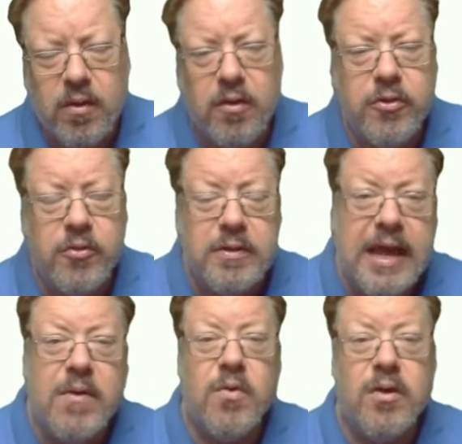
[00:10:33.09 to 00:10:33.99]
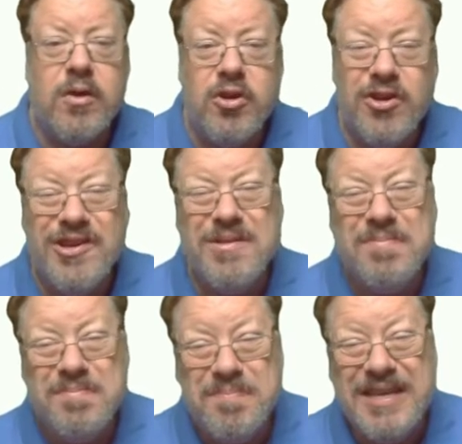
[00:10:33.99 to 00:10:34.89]
although network
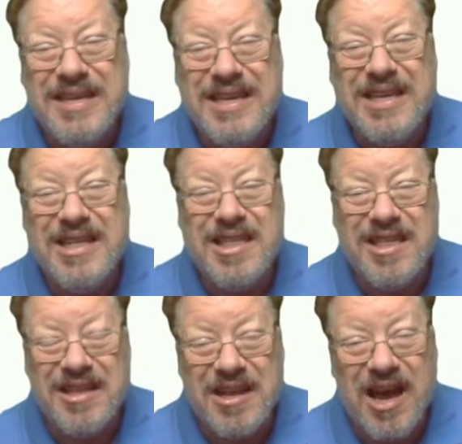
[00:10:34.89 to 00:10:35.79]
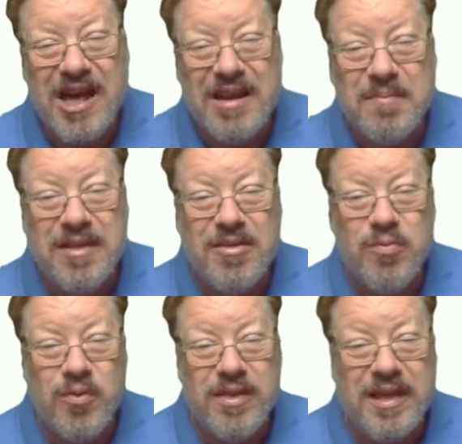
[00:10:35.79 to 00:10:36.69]
could be synonymous
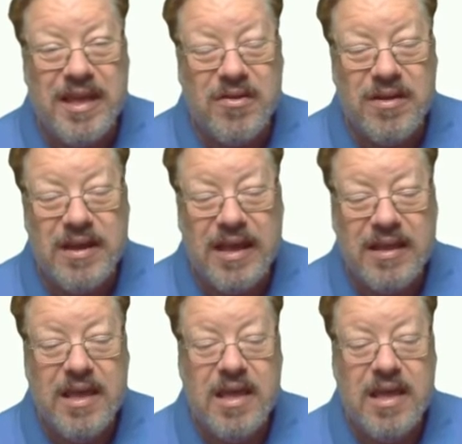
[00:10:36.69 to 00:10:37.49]
with internet.